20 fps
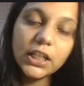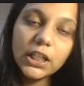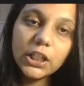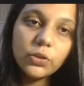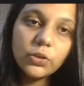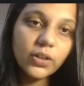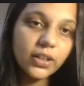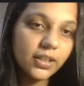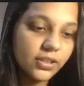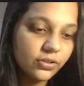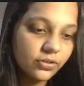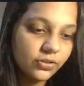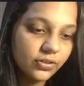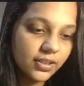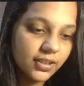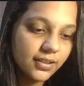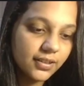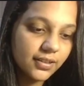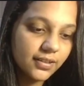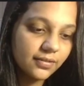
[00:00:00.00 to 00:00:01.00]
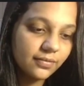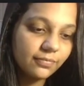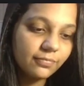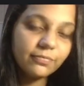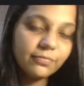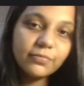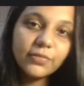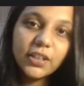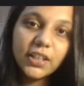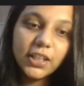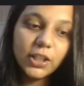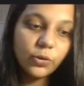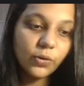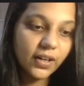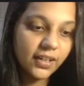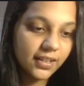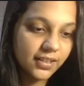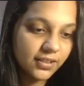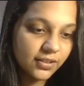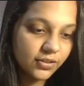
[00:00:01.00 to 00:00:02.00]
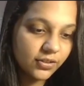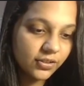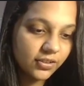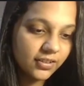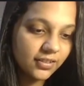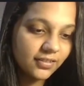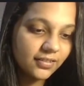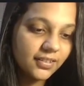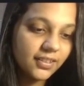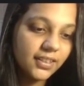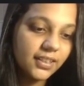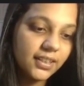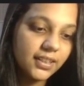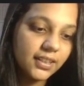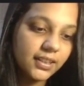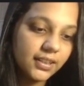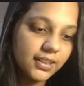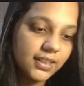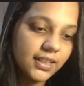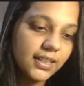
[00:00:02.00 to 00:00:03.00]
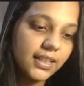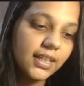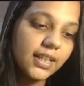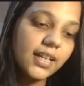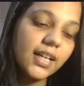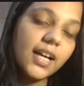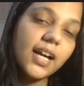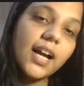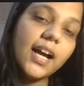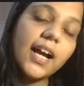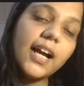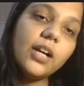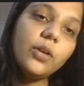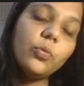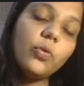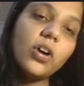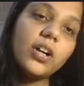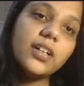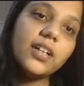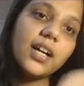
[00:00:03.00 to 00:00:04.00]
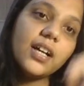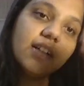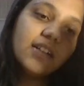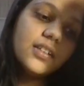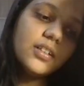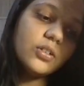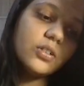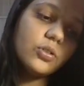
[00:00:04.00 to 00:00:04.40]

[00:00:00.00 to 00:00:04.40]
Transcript: You understood this? You understood? Okay. And what are the